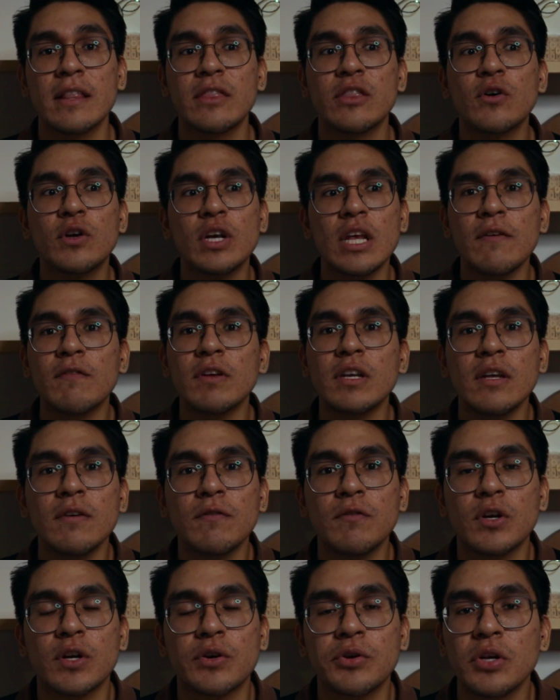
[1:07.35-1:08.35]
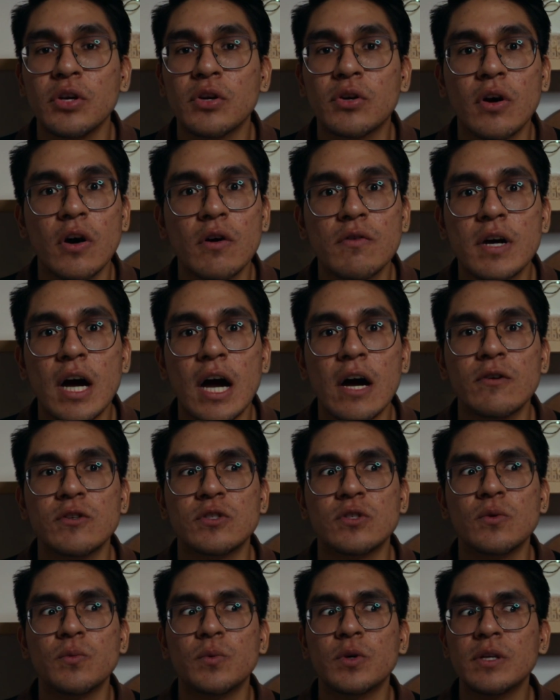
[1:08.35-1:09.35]
Not even if you're in your own
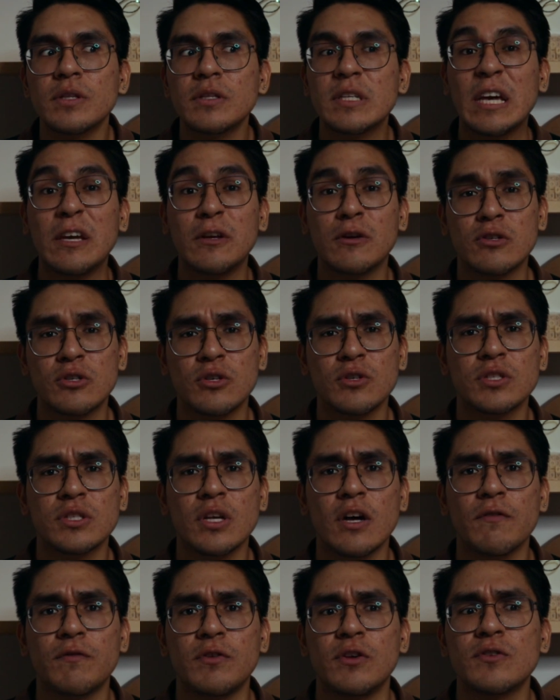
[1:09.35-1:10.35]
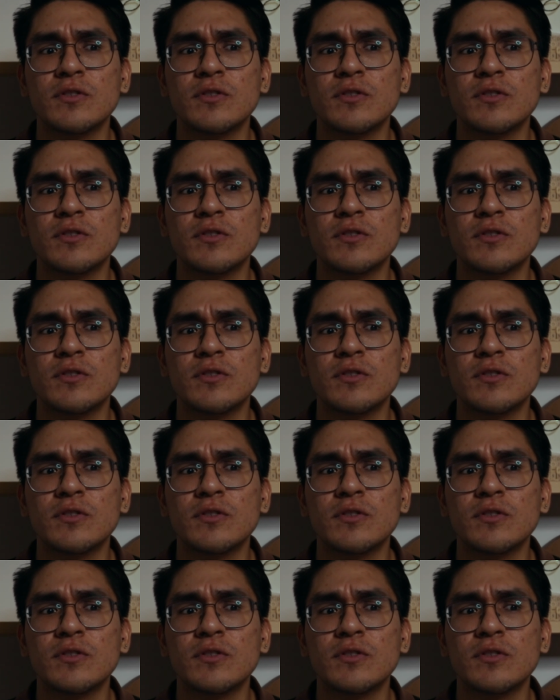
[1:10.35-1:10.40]
house, you wouldn't take your shoes off.